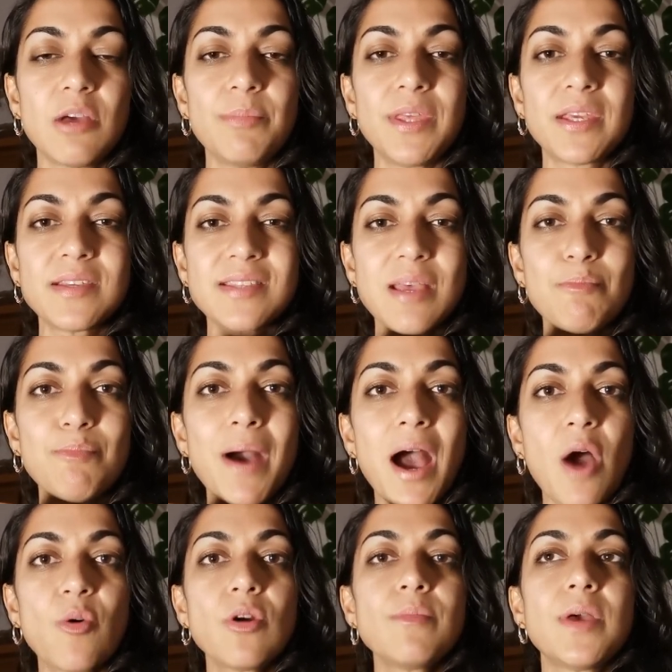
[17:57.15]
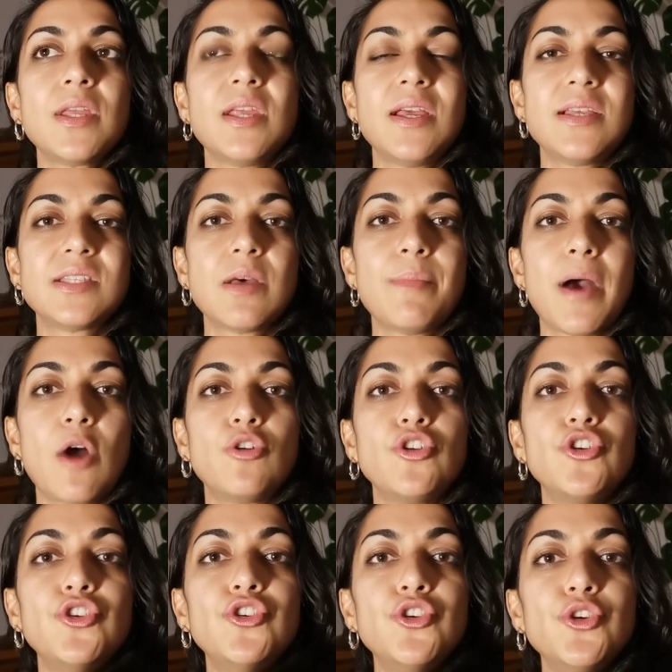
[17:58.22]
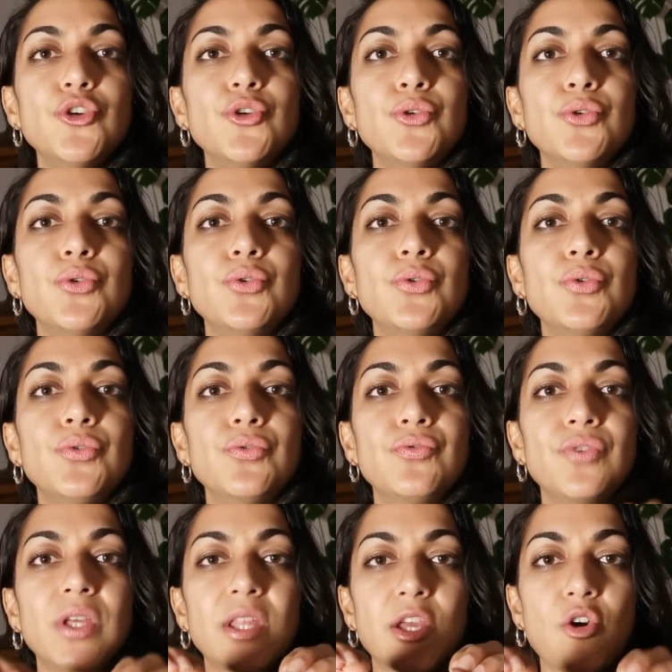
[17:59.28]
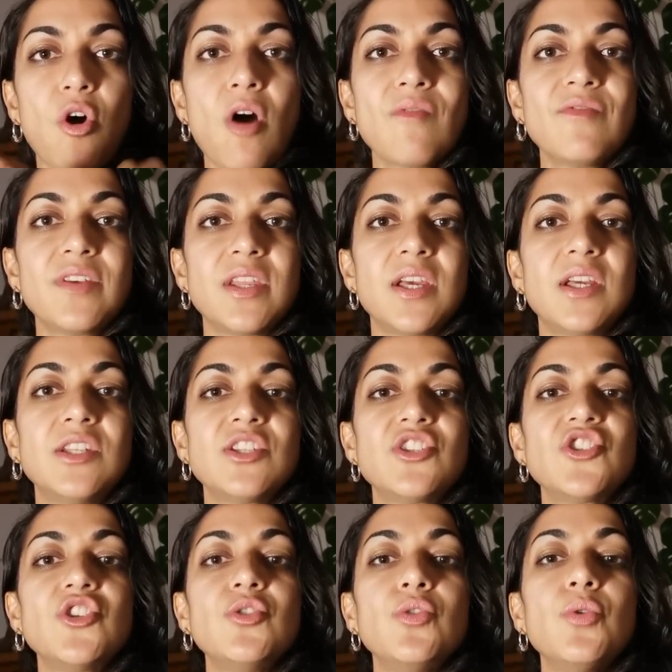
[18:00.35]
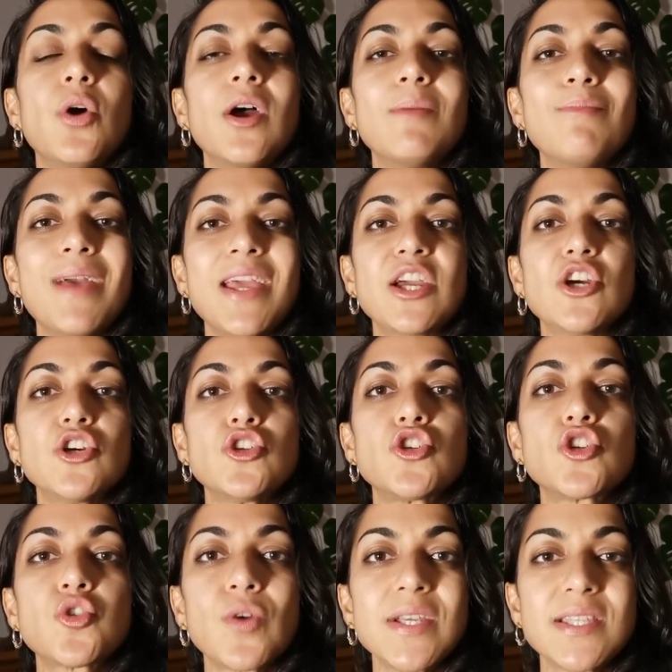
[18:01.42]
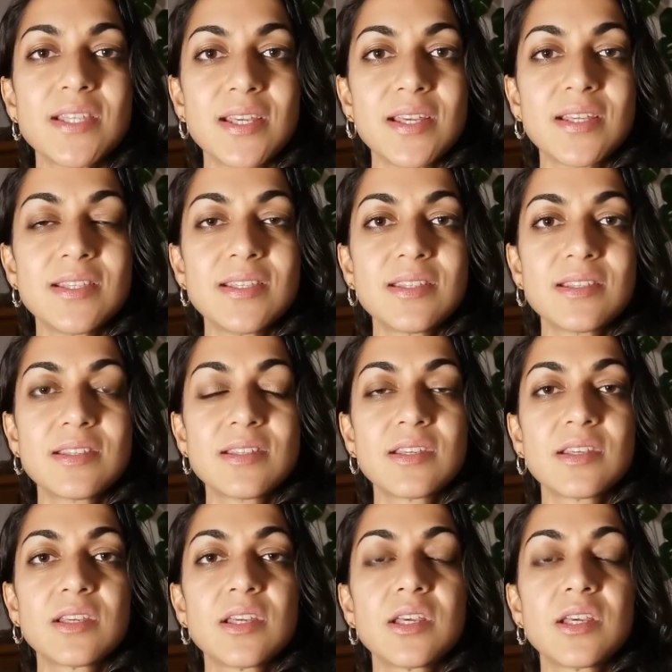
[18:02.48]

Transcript: because empowerment is about you feeling confident to make choices